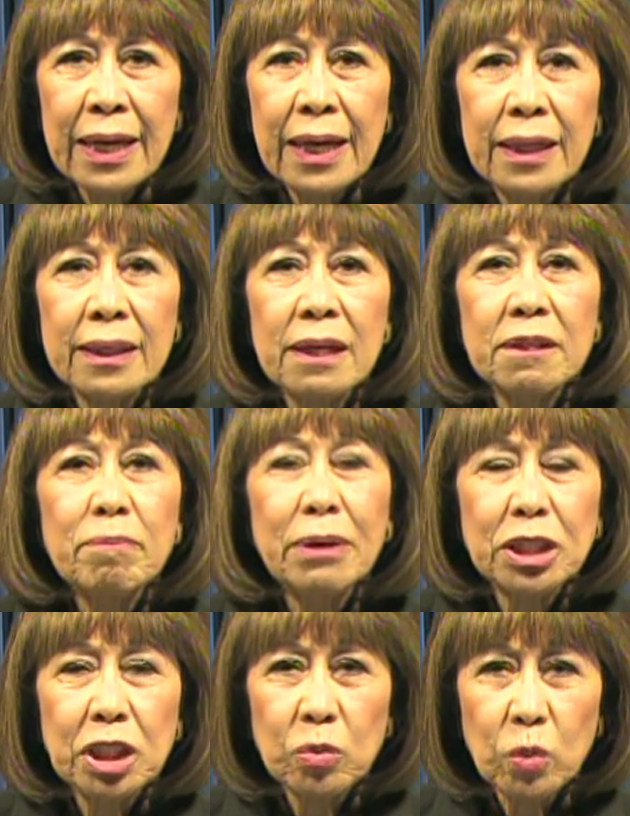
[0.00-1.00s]
Another
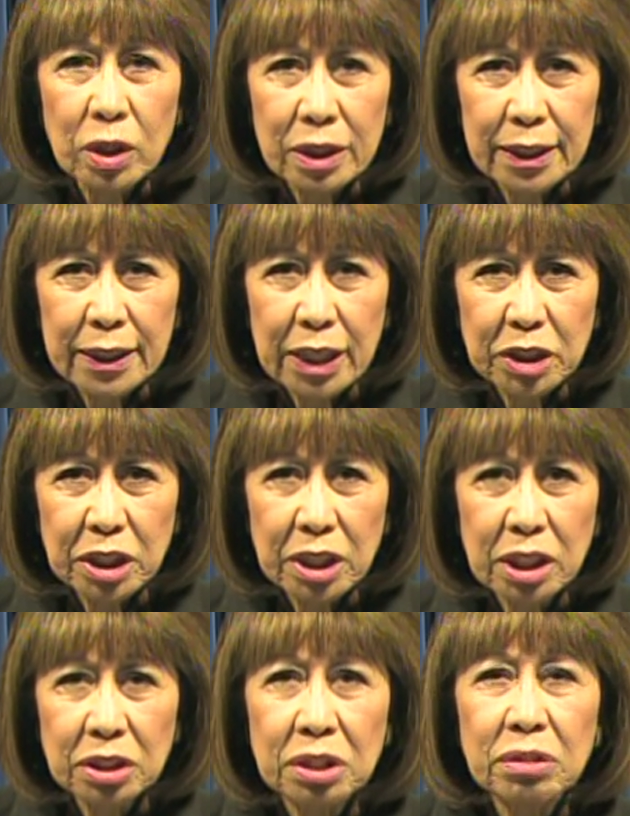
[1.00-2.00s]
budget work session
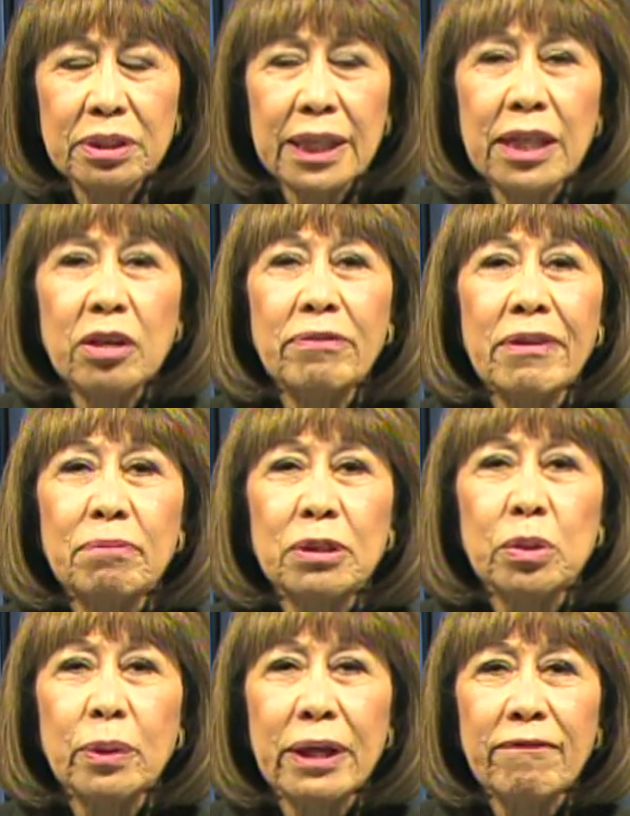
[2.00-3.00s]
on Tuesday, November
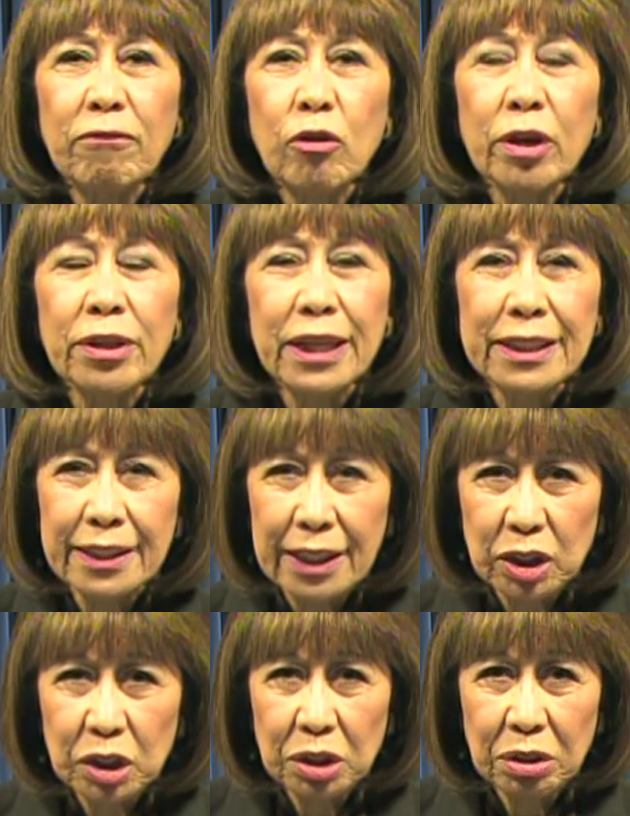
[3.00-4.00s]
24th at
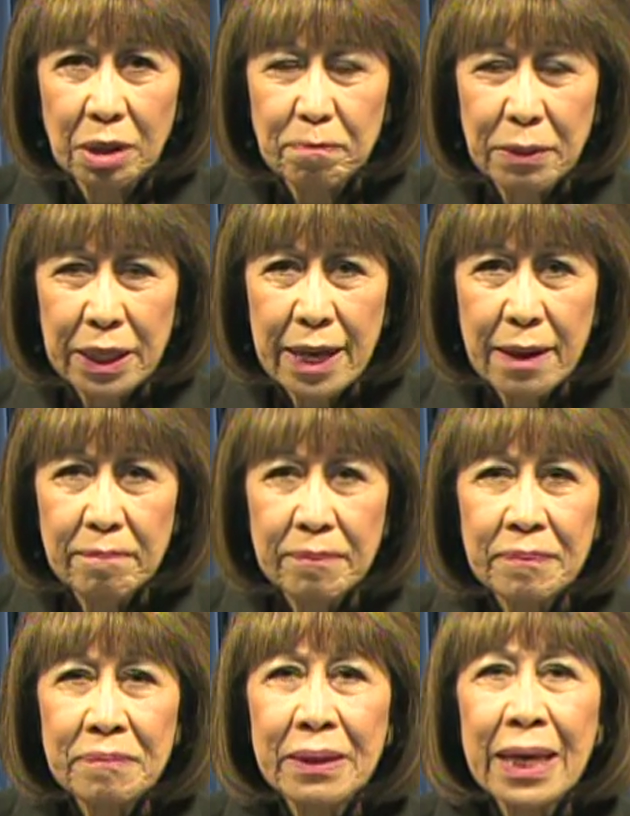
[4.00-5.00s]
6:30 p.m.
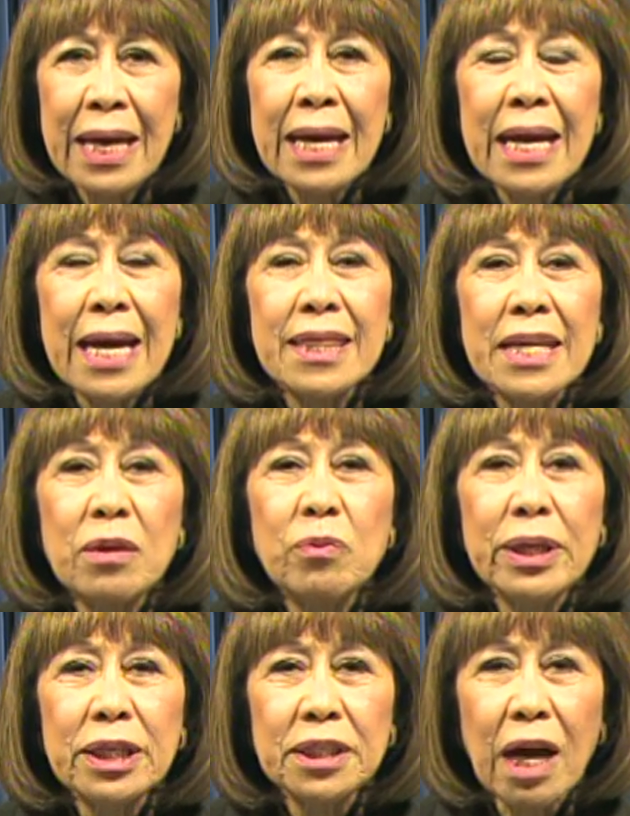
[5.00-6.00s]
And then
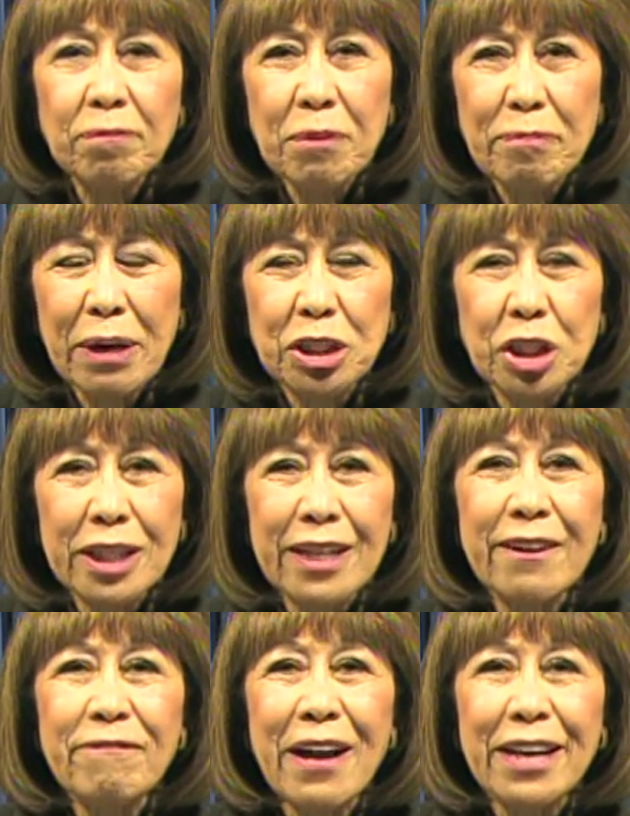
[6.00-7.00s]
we adopt the budget
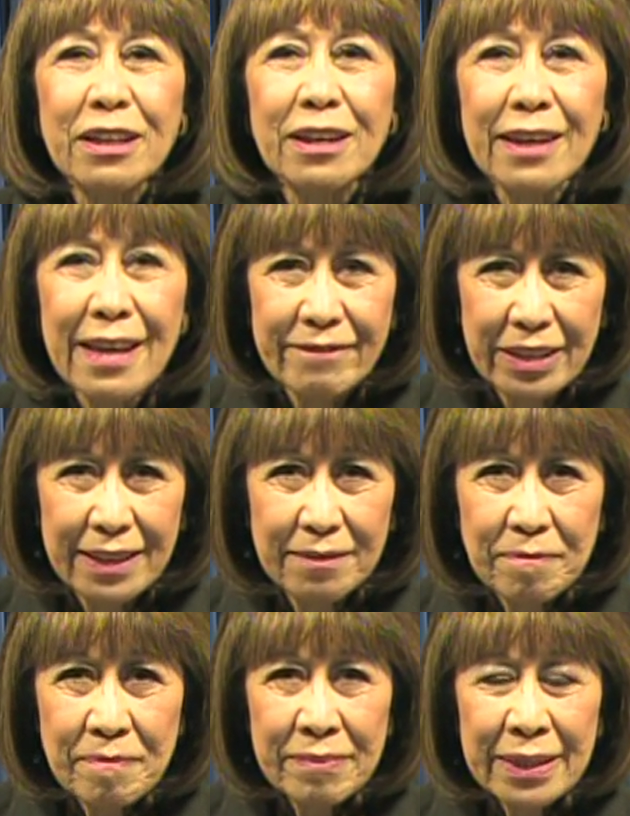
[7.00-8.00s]
and a final levy
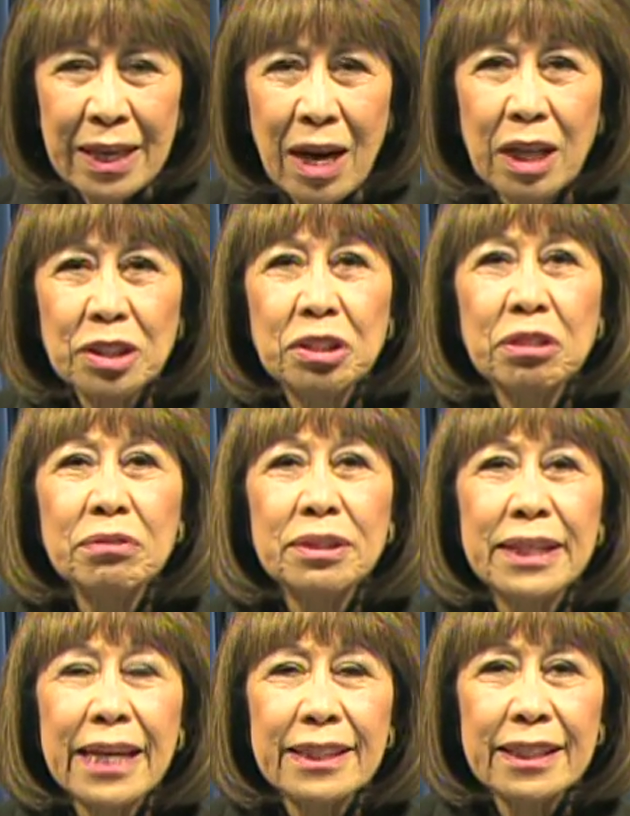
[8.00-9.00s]
on
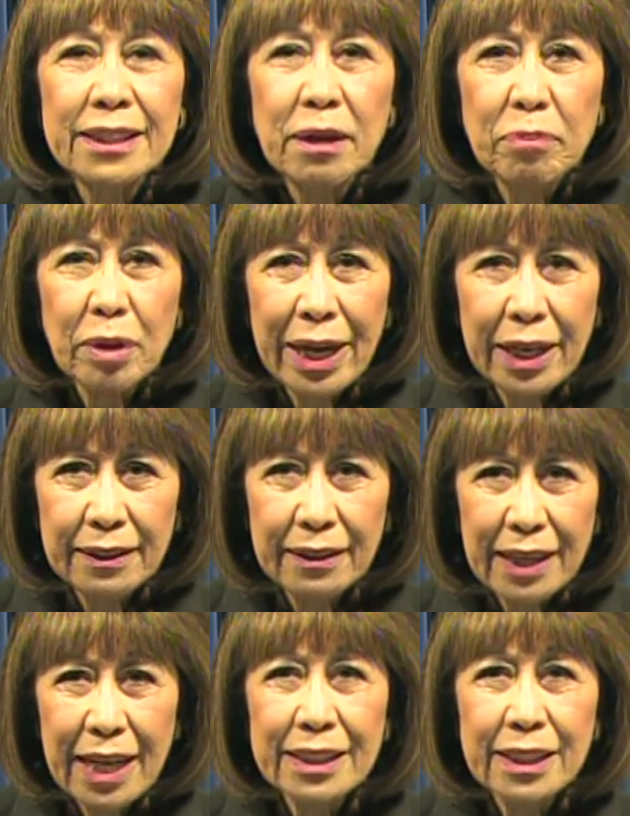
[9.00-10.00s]
Tuesday, December
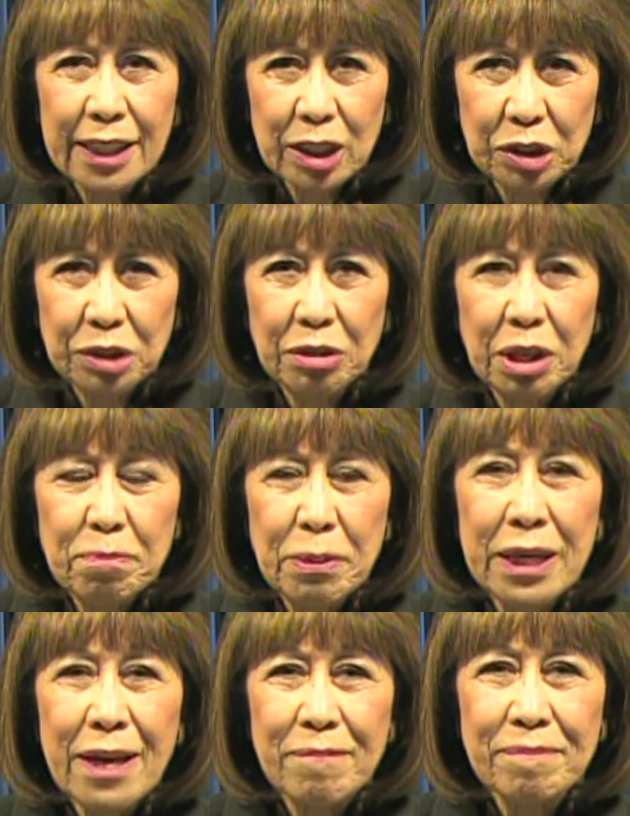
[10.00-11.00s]
8th at 6:30
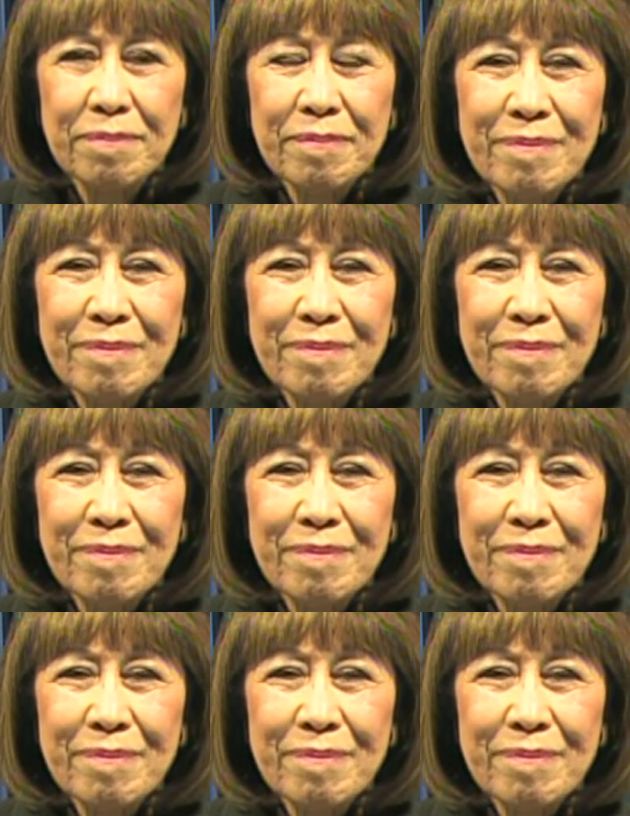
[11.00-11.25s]
p.m.